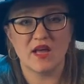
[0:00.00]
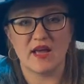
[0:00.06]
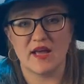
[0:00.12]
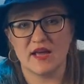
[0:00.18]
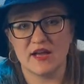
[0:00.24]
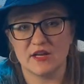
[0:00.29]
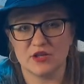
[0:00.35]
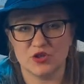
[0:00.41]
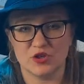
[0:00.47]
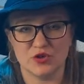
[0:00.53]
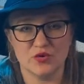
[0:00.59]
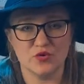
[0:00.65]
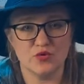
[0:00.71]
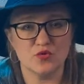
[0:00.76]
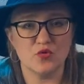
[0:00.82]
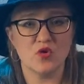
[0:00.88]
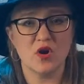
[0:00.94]
and
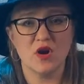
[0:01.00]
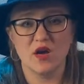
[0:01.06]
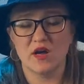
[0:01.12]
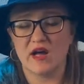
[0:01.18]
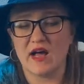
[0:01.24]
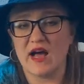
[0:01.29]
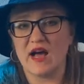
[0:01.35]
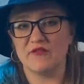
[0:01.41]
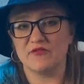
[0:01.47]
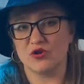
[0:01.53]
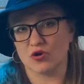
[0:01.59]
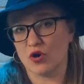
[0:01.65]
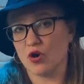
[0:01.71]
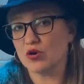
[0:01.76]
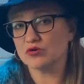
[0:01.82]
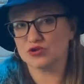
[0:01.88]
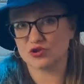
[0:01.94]
you have your
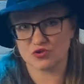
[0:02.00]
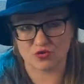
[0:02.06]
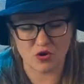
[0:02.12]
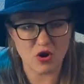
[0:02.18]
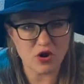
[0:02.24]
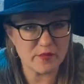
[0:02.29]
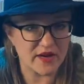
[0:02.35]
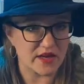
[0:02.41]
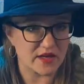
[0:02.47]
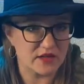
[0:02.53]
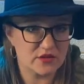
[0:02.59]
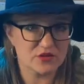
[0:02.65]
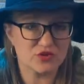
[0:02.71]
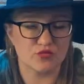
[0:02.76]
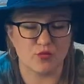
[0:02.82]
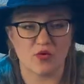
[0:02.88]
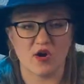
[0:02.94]
own trauma
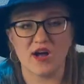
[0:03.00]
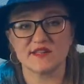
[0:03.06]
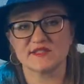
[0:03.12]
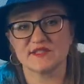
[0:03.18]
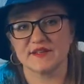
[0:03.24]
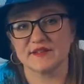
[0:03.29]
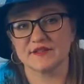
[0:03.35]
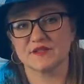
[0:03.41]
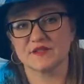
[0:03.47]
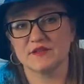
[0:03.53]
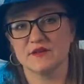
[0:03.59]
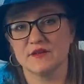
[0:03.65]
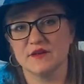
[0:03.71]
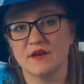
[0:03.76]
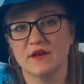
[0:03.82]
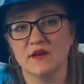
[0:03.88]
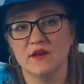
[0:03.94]
to process
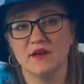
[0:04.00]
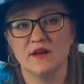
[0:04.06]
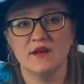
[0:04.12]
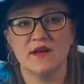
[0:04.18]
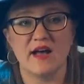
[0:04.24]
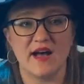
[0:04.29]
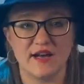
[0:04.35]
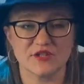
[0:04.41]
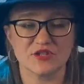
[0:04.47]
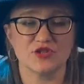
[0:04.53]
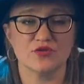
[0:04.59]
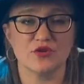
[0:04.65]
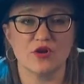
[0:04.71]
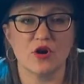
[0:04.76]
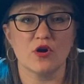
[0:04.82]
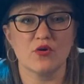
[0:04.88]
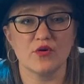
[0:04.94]
as you
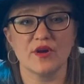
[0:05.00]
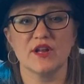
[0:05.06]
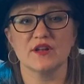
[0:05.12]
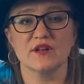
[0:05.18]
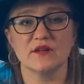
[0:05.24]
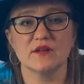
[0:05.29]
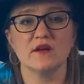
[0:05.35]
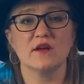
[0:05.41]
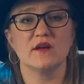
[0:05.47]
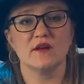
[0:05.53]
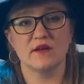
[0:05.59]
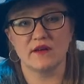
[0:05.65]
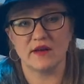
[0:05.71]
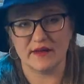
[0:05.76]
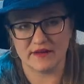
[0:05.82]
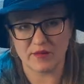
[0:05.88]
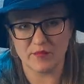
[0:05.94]
go in
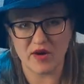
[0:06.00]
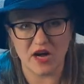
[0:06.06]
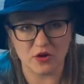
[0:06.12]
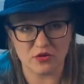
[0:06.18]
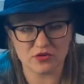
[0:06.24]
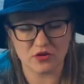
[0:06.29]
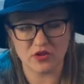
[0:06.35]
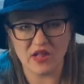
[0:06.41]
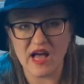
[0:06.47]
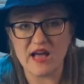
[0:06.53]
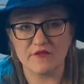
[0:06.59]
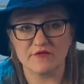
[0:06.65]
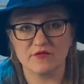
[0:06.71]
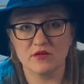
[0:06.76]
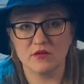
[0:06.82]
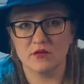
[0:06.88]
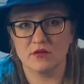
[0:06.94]
and about life.
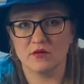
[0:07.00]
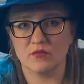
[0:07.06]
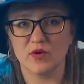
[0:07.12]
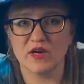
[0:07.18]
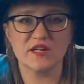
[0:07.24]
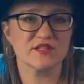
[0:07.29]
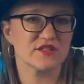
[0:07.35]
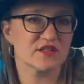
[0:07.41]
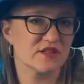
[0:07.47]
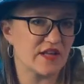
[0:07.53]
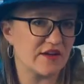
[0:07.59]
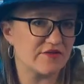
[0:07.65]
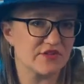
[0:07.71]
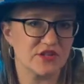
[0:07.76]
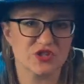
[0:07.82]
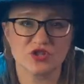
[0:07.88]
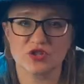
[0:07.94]
What is the
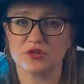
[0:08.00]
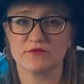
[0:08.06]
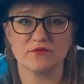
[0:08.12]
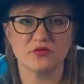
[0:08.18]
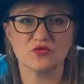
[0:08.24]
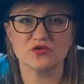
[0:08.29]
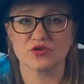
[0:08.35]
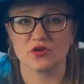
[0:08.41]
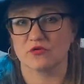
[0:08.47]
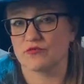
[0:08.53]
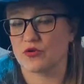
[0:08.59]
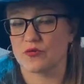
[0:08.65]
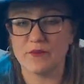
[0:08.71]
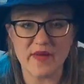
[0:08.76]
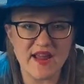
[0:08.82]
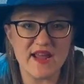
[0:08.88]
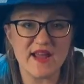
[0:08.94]
definition of loser? For
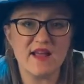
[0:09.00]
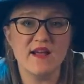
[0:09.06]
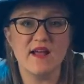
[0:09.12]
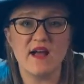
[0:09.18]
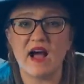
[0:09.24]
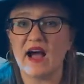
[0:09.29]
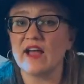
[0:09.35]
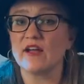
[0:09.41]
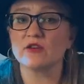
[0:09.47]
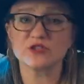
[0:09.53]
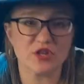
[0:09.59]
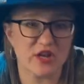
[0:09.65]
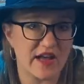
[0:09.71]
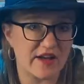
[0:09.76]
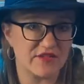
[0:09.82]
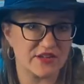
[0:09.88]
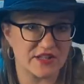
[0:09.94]
me, I also
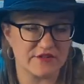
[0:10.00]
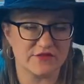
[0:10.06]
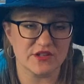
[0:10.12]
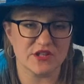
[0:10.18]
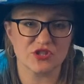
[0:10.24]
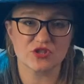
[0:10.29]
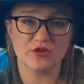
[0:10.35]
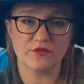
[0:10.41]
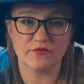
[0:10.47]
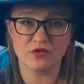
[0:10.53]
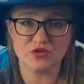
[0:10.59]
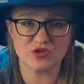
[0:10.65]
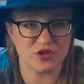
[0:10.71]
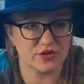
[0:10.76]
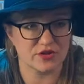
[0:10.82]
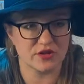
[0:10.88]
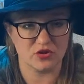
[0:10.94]
have a definition of
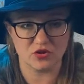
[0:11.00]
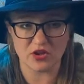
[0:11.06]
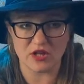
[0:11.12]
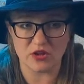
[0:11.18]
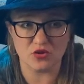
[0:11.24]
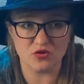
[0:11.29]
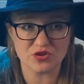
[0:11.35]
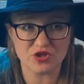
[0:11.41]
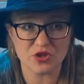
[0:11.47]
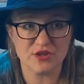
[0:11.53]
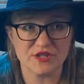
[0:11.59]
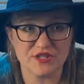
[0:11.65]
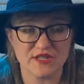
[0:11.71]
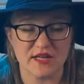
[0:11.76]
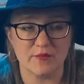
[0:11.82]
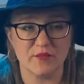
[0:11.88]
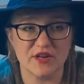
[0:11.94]
loser. A loser is
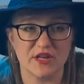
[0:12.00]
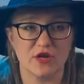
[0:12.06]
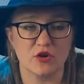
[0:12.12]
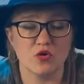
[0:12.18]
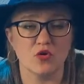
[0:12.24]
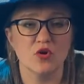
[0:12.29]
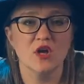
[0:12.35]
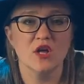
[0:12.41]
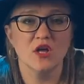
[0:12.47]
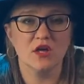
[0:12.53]
somebody who